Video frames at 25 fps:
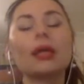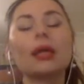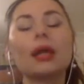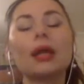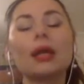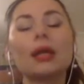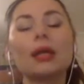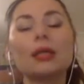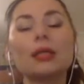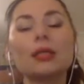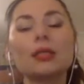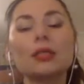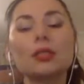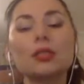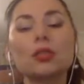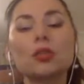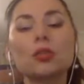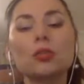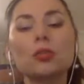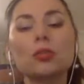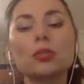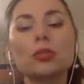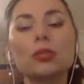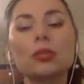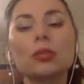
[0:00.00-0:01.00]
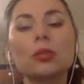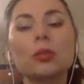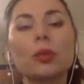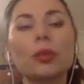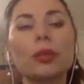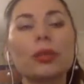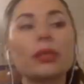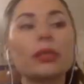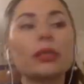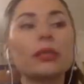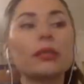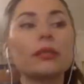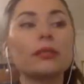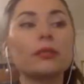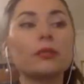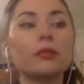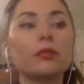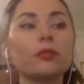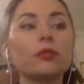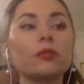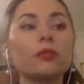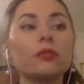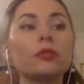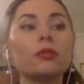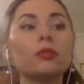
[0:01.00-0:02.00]
Ask something when he will
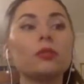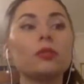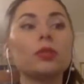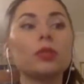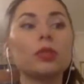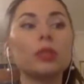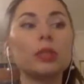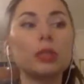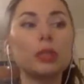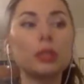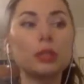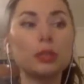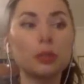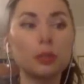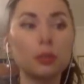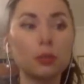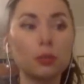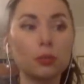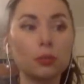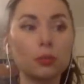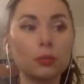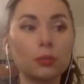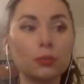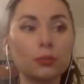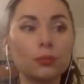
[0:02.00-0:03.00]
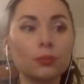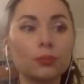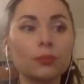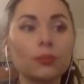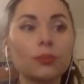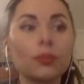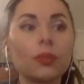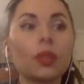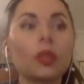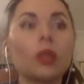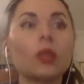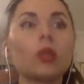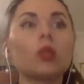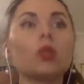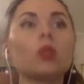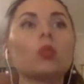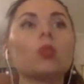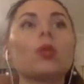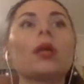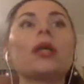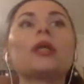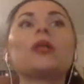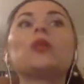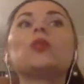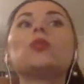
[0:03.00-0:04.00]
feel hero. To
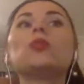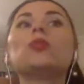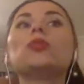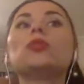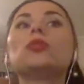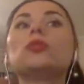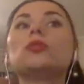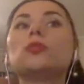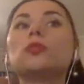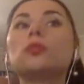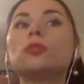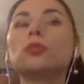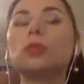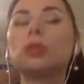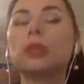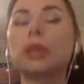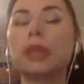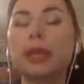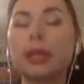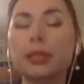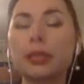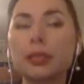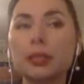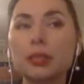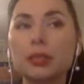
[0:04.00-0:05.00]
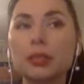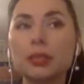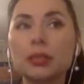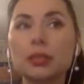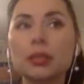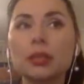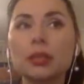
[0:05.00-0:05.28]
buy you beautiful dress,